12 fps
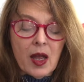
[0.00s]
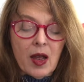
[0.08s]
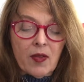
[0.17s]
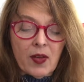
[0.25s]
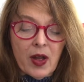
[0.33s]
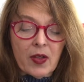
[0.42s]

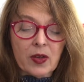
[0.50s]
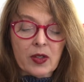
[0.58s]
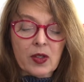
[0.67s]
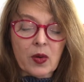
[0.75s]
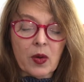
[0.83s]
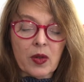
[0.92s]
of
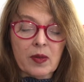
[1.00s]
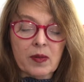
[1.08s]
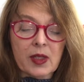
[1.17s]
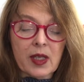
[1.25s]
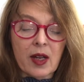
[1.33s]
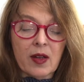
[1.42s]
others or
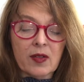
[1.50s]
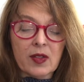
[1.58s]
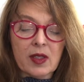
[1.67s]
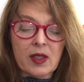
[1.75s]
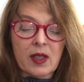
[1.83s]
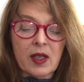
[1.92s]

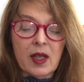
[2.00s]
themselves.